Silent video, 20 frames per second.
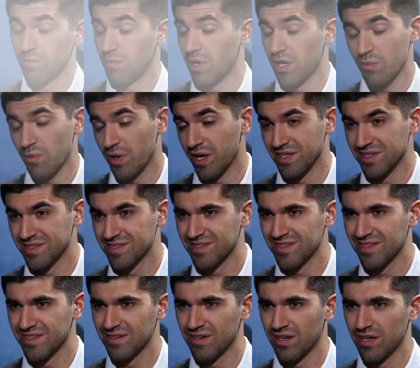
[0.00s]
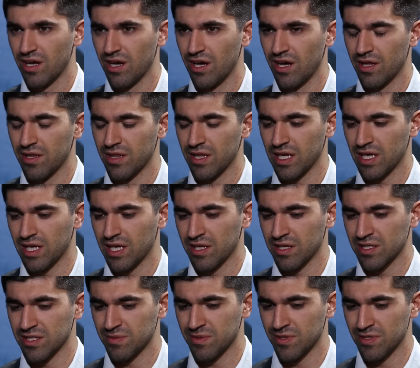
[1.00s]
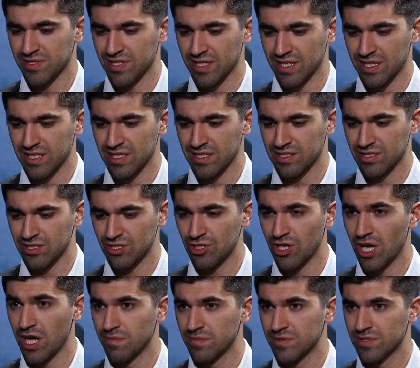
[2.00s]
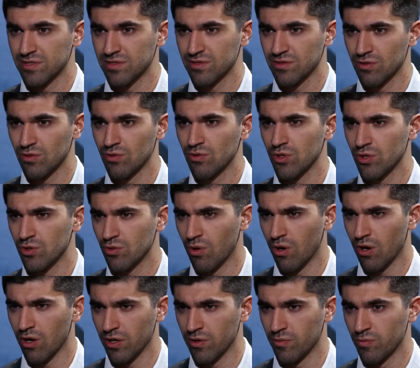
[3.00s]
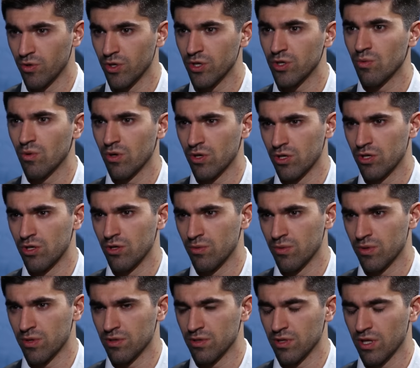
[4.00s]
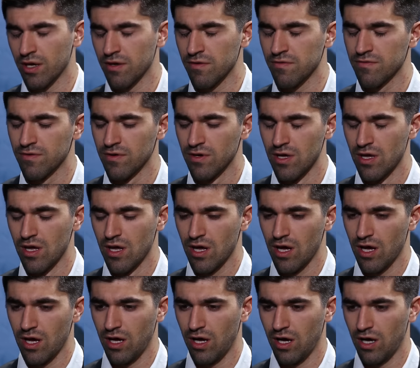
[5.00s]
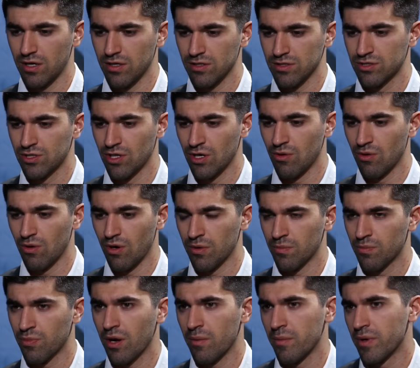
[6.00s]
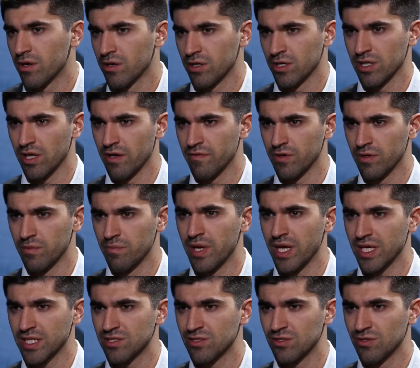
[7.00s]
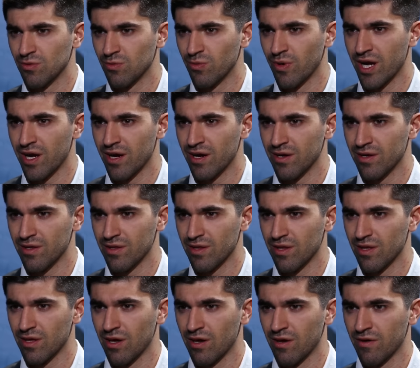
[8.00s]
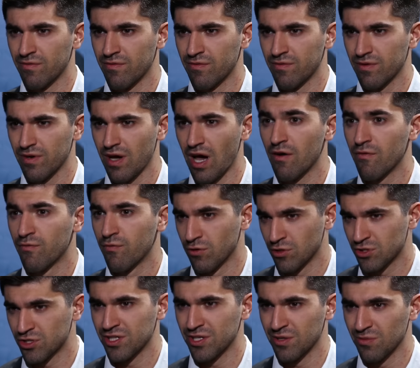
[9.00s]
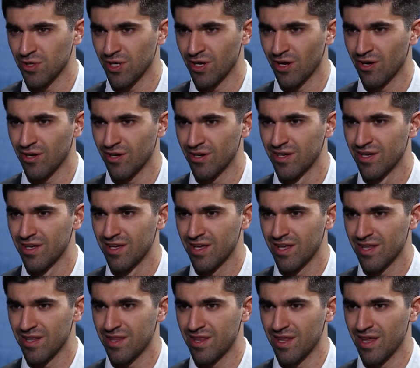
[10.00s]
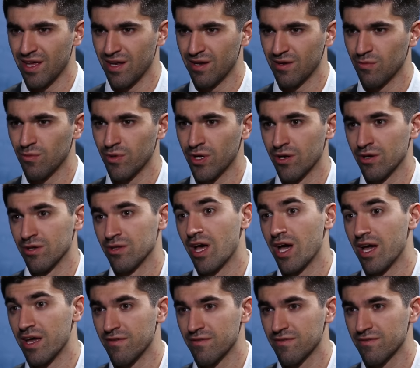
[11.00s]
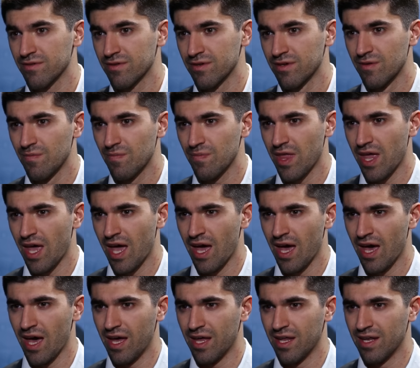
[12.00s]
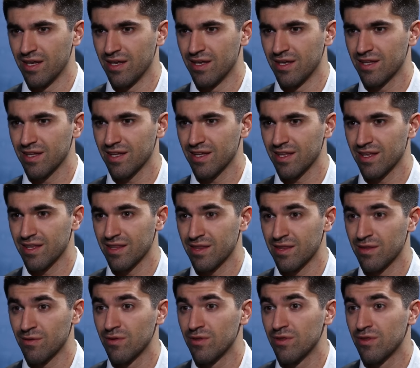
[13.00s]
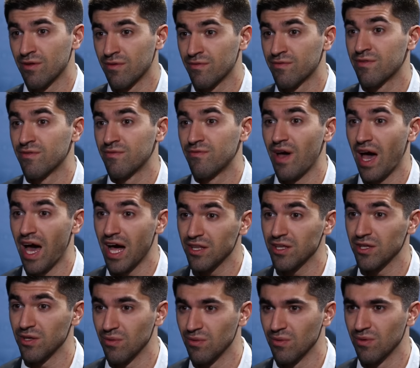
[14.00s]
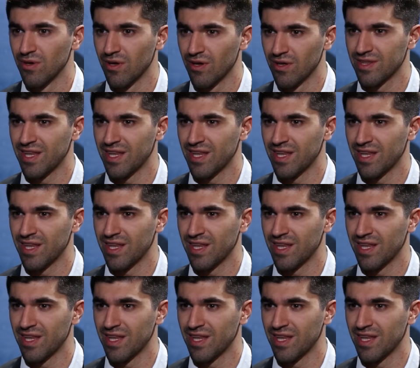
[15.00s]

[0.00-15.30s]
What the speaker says: In many ways, I think an experience like this shapes who you are and what you want to do with your life. So on a primary level, it makes you aware of how fortunate we are that we are alive, and the value